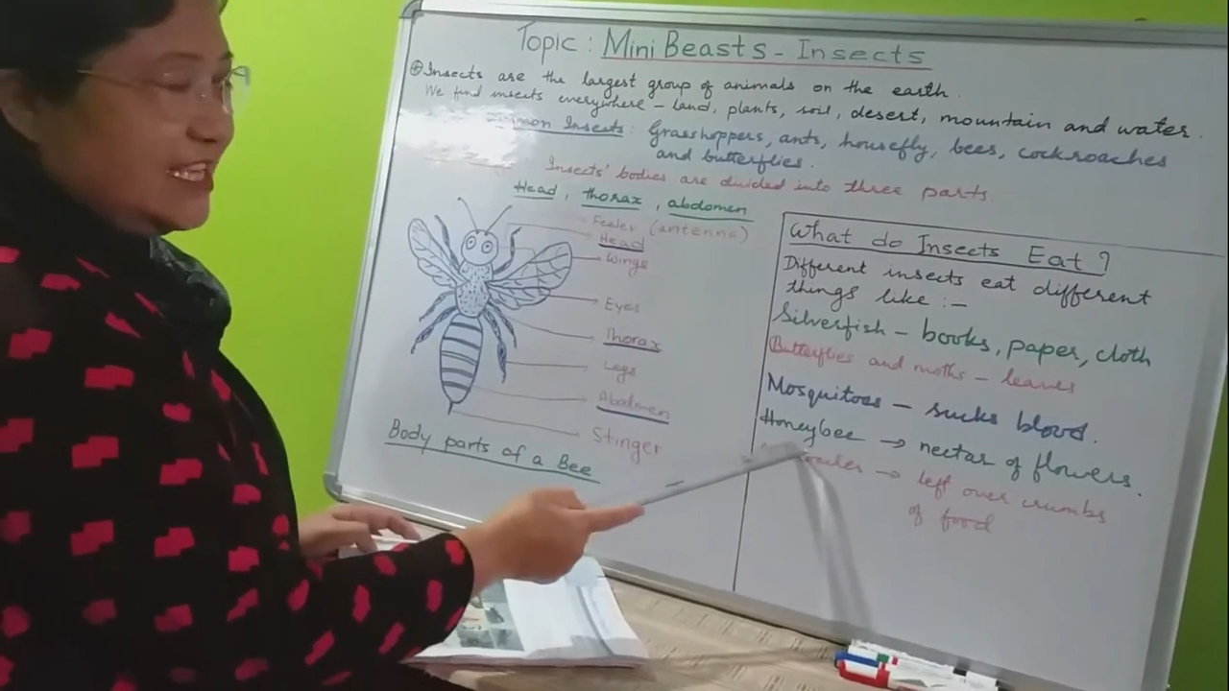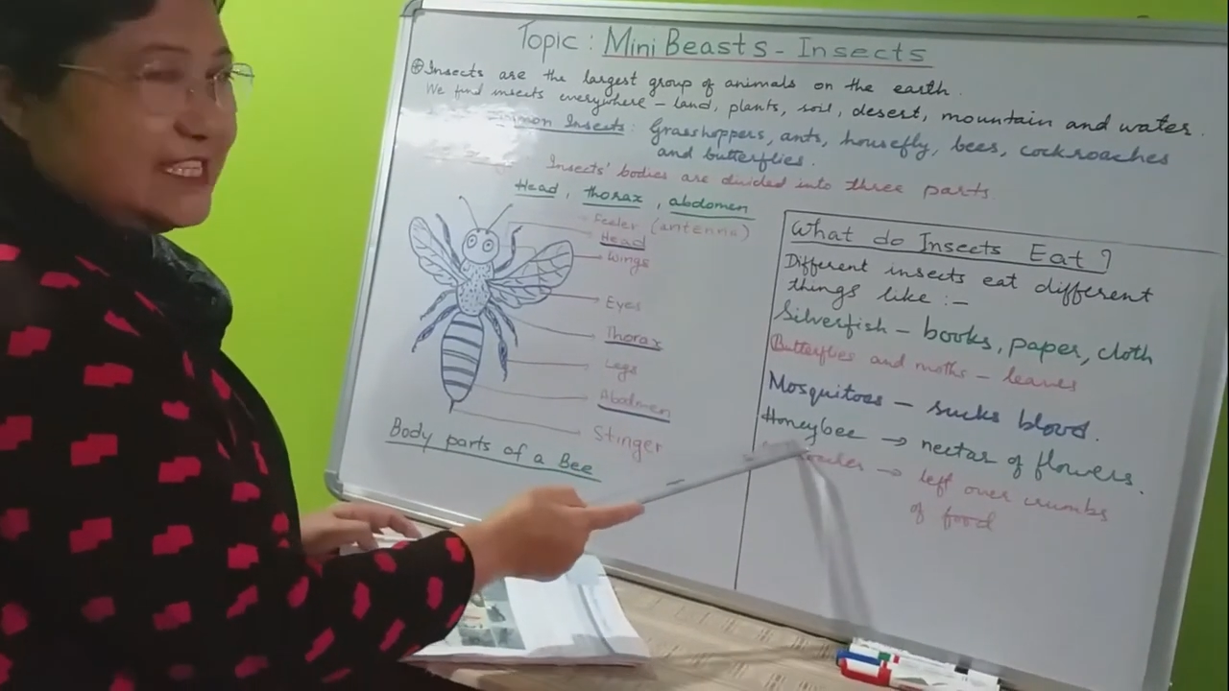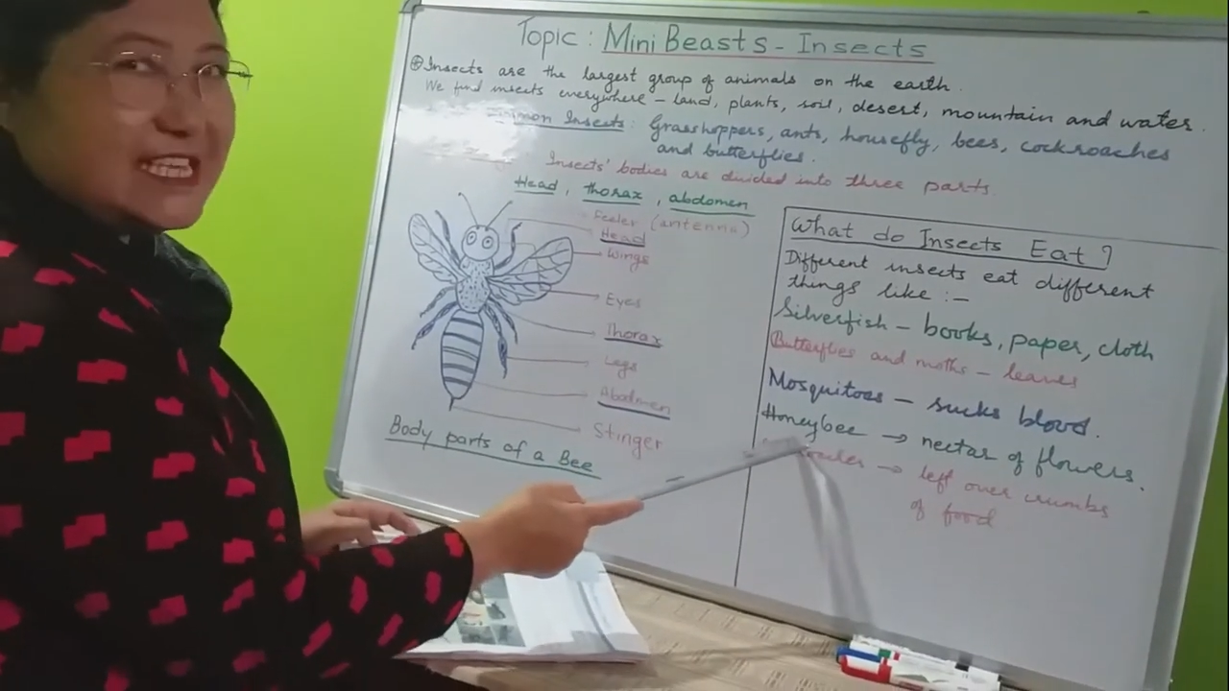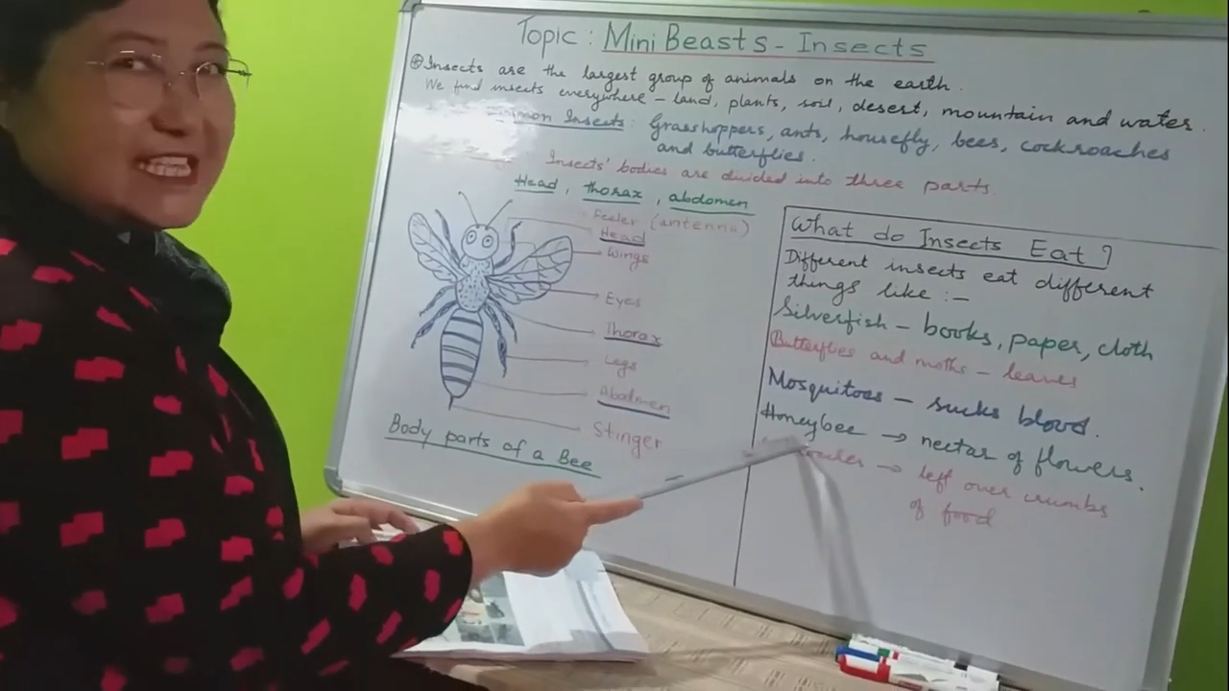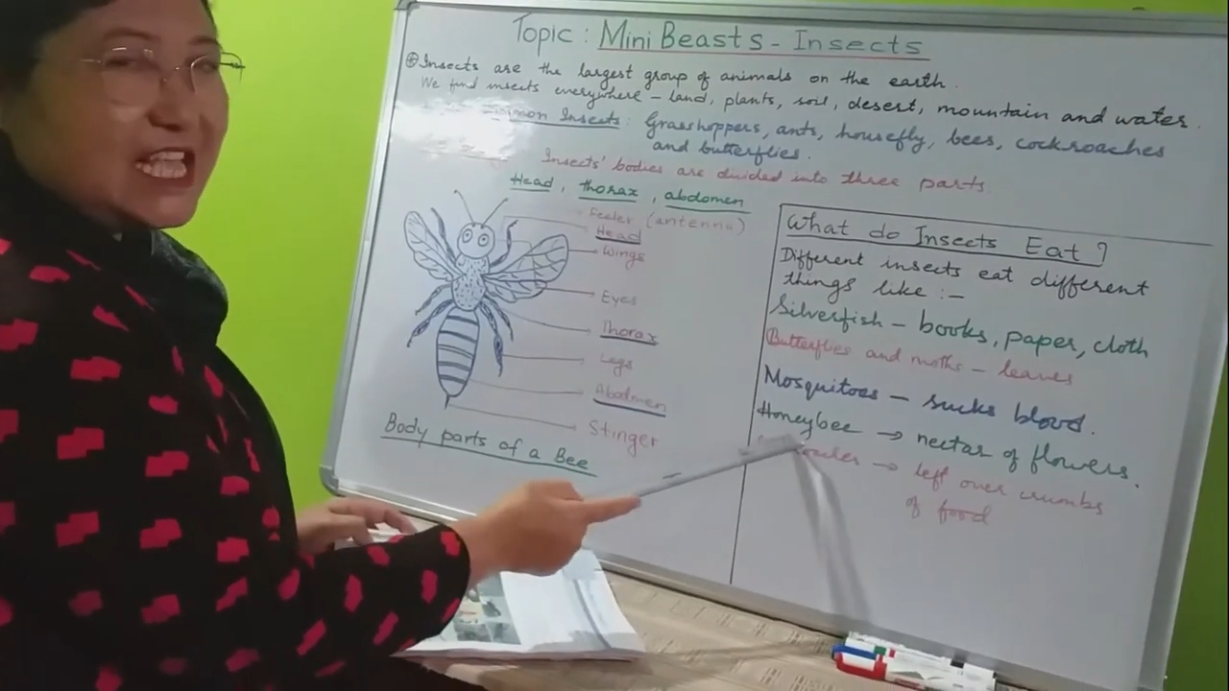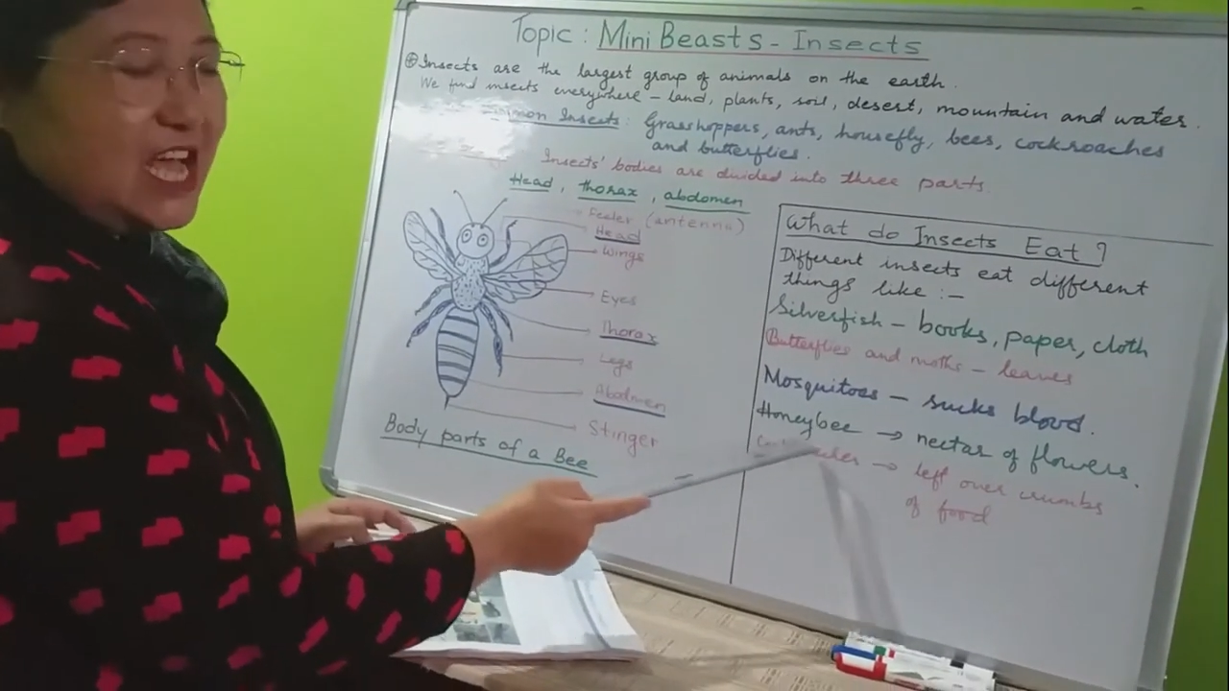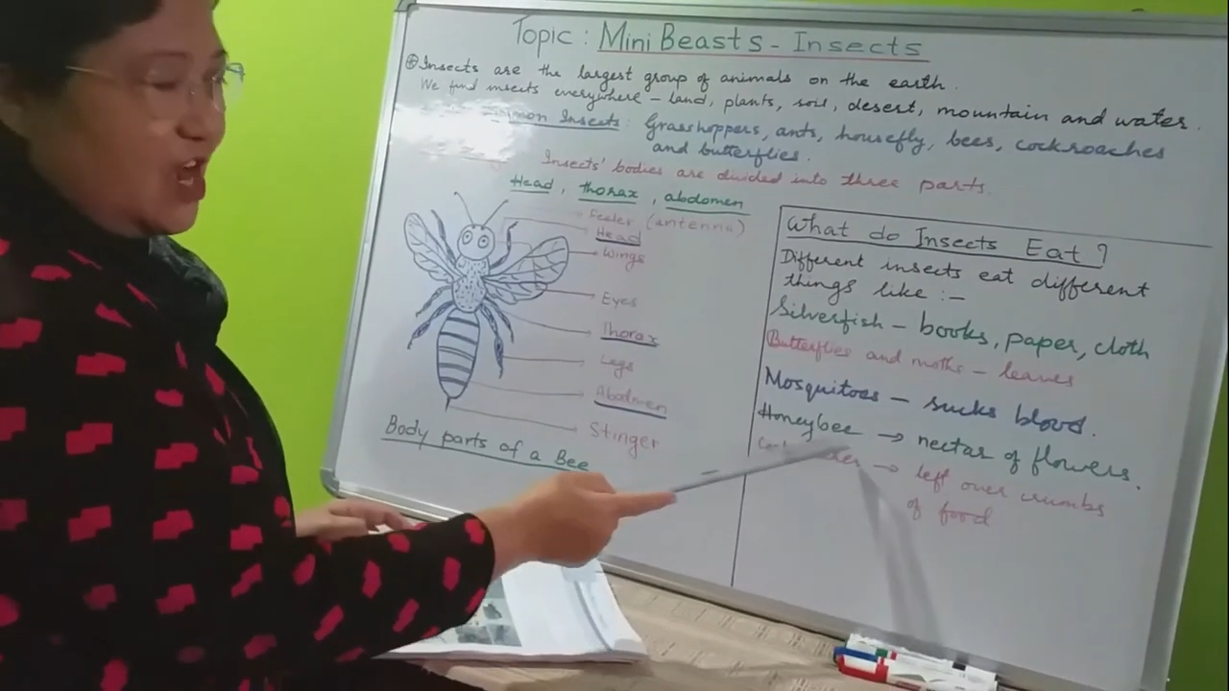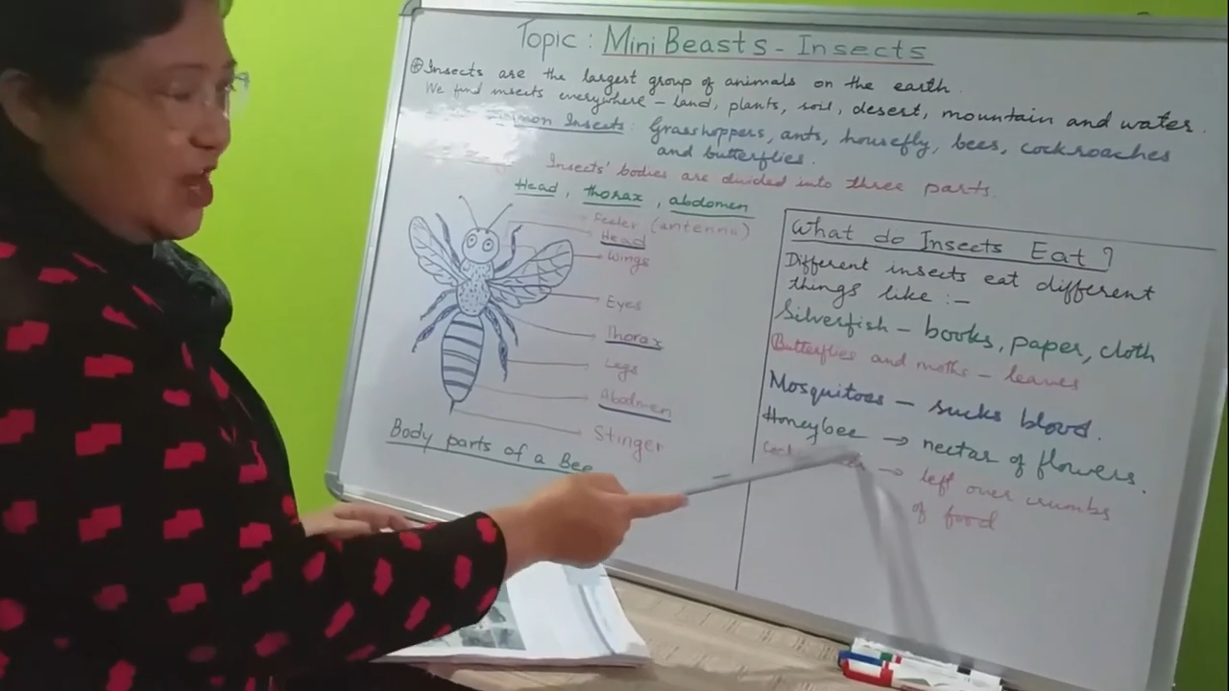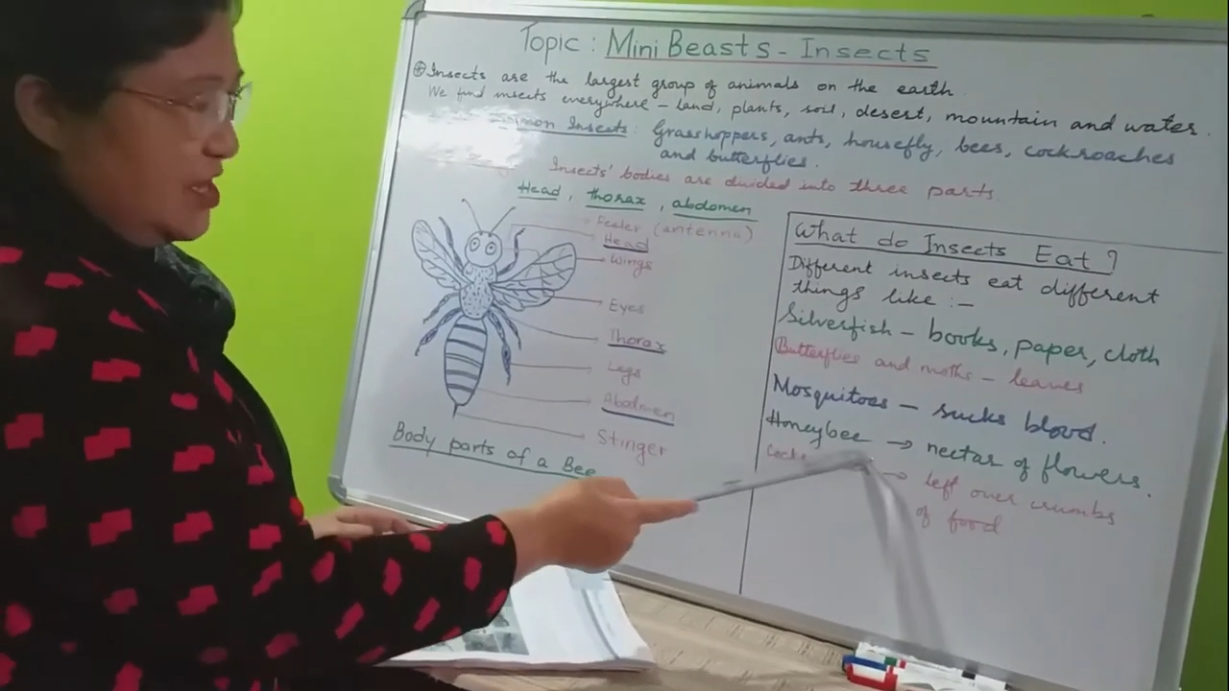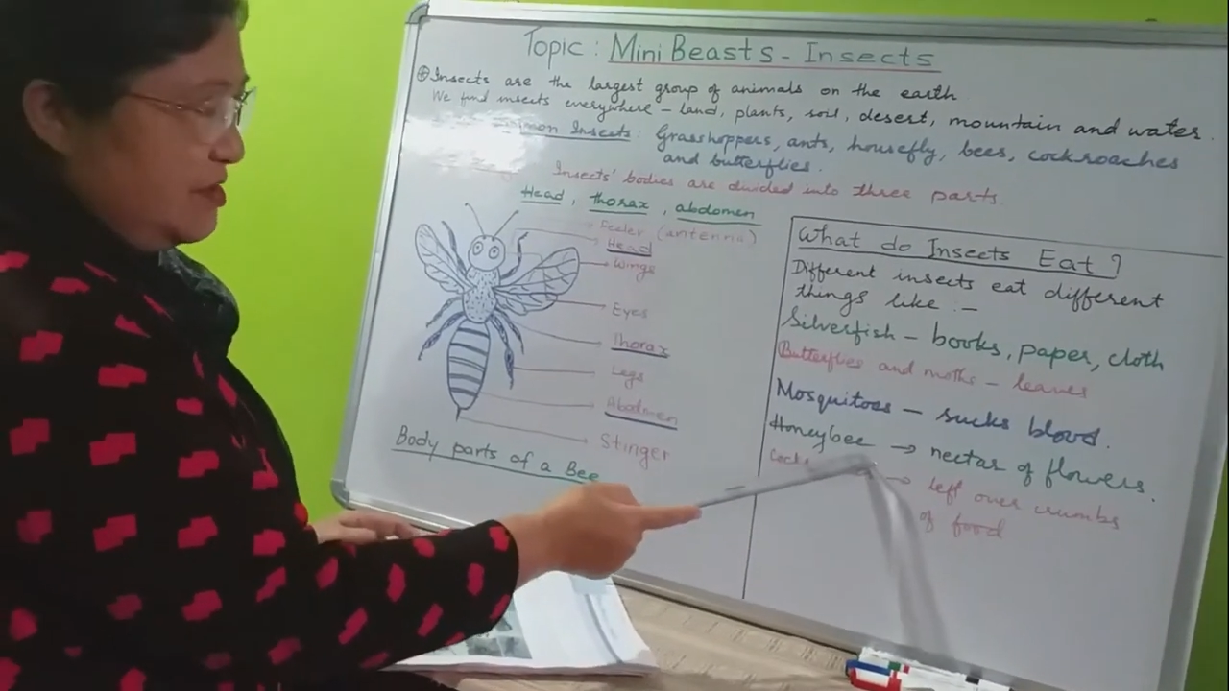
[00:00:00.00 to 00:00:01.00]
is
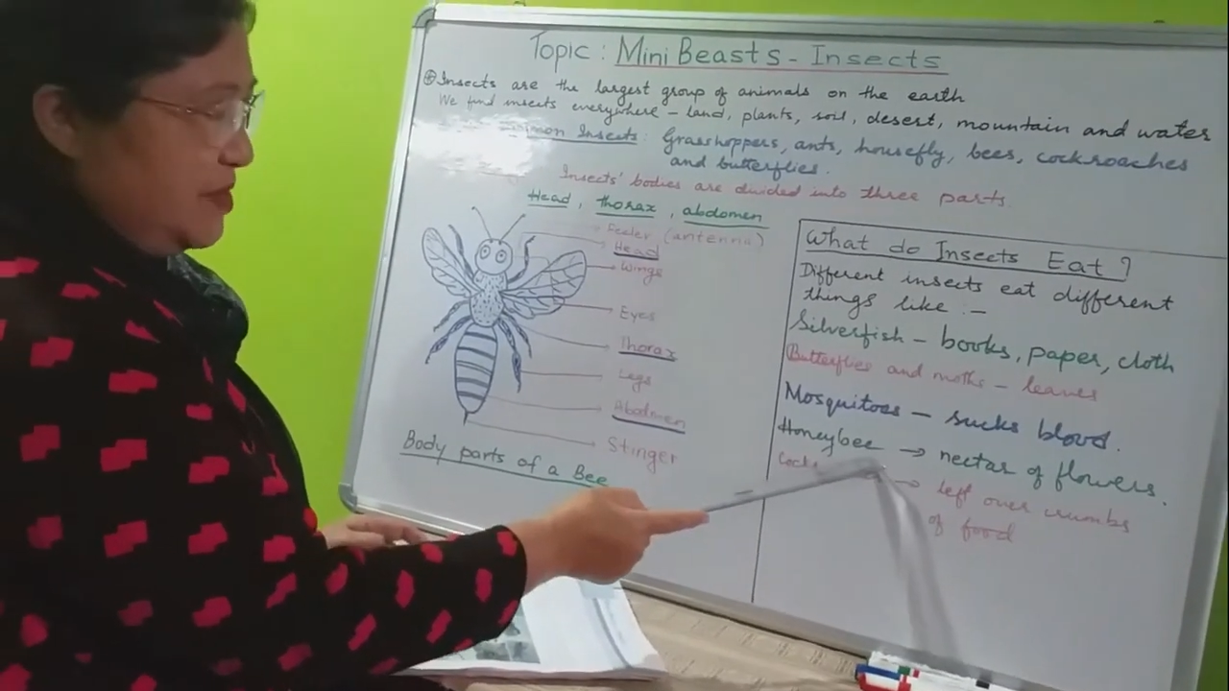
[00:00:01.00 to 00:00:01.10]
honeybee.